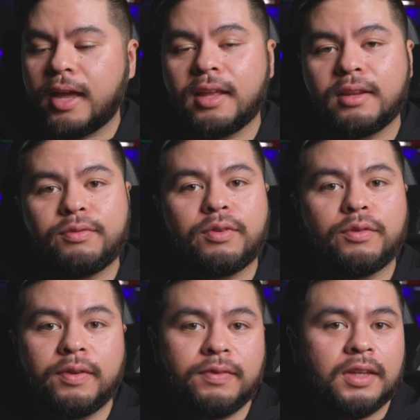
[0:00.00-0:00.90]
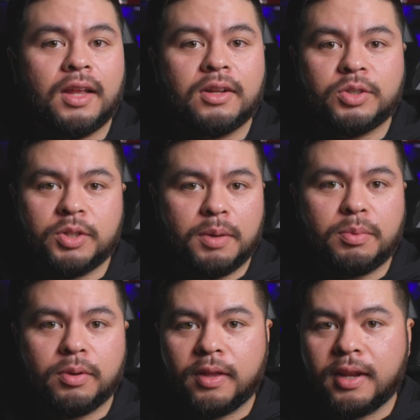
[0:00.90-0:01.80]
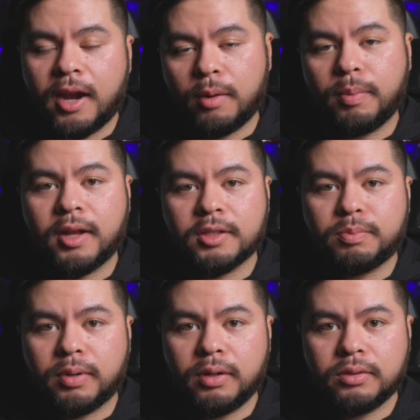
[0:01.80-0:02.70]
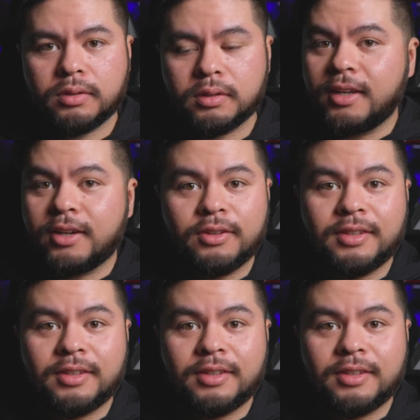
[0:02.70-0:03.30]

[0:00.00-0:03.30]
And for $50 cheaper than AirPods Pros, you know,